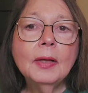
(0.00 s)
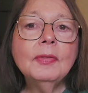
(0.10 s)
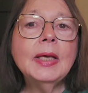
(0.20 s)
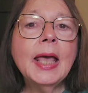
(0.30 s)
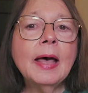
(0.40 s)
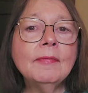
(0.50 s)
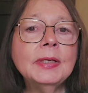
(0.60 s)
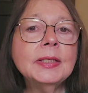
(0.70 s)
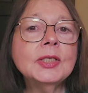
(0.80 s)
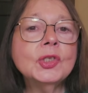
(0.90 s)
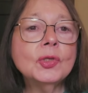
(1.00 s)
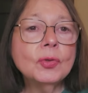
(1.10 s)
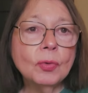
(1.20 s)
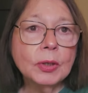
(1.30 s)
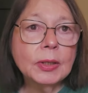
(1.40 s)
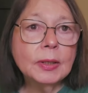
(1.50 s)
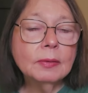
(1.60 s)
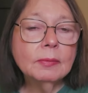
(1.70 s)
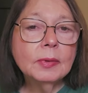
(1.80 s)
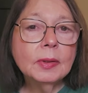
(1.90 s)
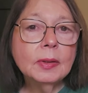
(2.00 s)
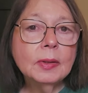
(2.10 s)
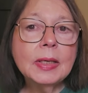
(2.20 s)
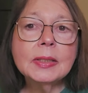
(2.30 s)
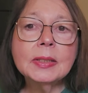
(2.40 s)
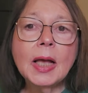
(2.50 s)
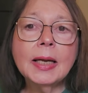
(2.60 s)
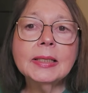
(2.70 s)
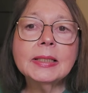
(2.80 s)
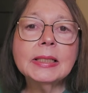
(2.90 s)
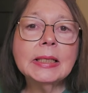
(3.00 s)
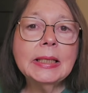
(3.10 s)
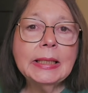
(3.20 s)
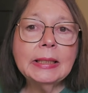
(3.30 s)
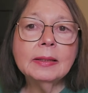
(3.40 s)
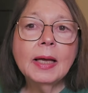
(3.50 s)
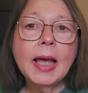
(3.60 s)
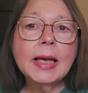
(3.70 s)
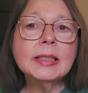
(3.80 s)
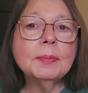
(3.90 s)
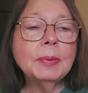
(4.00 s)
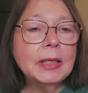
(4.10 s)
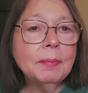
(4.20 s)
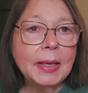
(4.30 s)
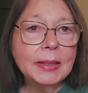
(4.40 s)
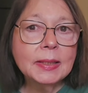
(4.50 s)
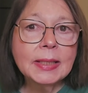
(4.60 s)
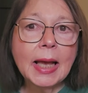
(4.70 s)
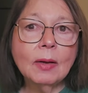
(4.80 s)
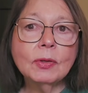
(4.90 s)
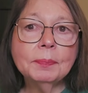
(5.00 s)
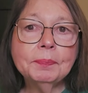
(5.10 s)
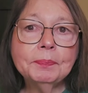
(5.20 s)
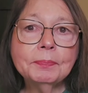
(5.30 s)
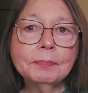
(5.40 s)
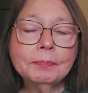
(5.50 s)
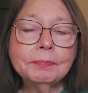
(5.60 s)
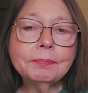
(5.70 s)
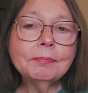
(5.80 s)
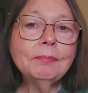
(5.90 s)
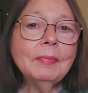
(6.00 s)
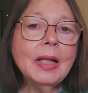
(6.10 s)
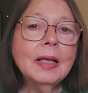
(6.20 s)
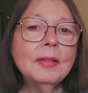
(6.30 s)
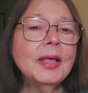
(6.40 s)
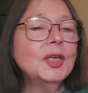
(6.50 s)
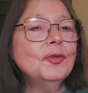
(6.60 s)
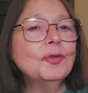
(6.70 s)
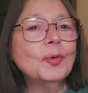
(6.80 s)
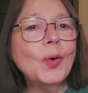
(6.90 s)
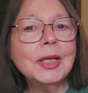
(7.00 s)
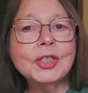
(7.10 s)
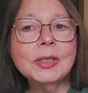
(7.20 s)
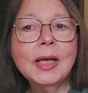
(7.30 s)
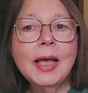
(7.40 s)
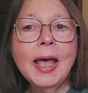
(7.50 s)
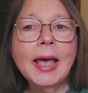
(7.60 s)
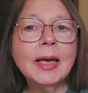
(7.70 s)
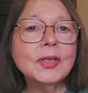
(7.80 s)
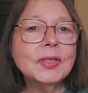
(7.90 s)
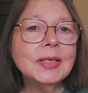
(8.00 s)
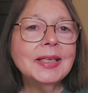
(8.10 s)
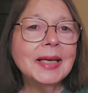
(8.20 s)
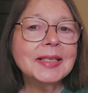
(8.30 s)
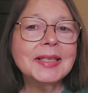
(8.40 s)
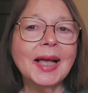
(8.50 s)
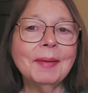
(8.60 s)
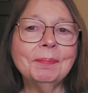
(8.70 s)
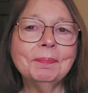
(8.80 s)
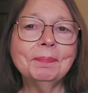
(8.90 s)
The evidence story is not as clean as the plea made it sound. Thank you for watching, and I'll see you next time.